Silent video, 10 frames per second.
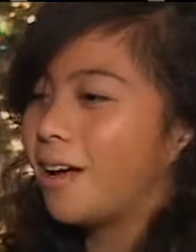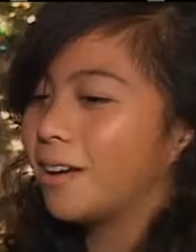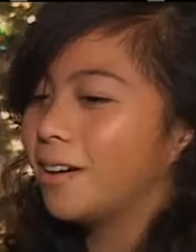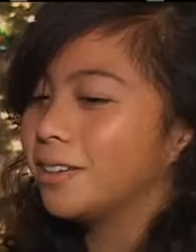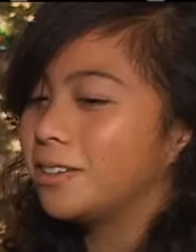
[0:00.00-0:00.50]

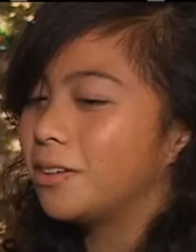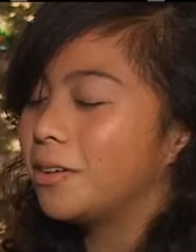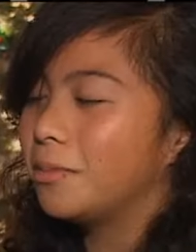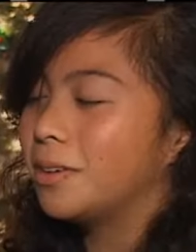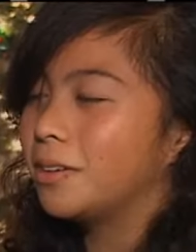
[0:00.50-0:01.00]
I got to
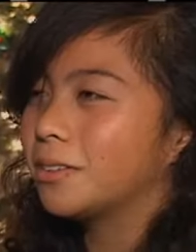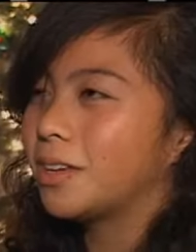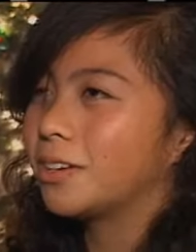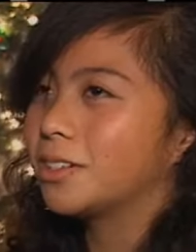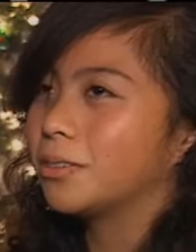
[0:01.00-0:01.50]
know him, and he was
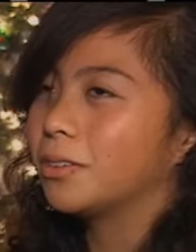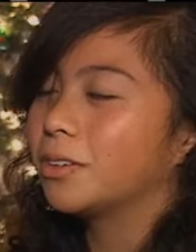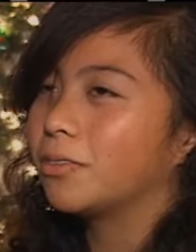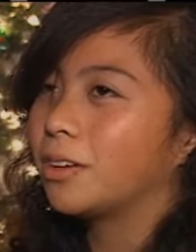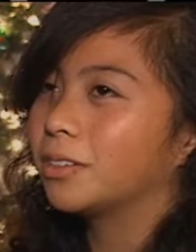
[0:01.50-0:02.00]
actually a
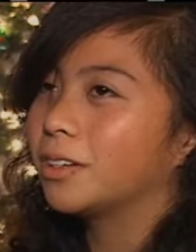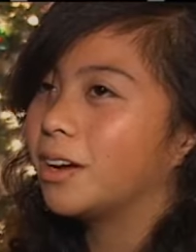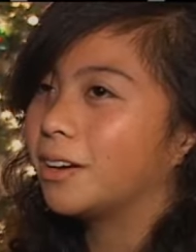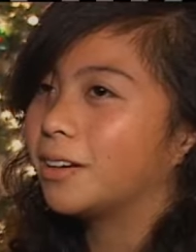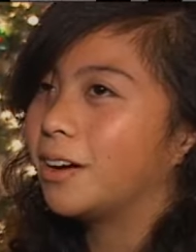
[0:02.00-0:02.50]
really friendly
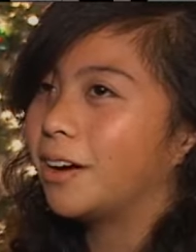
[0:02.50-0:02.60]
kind of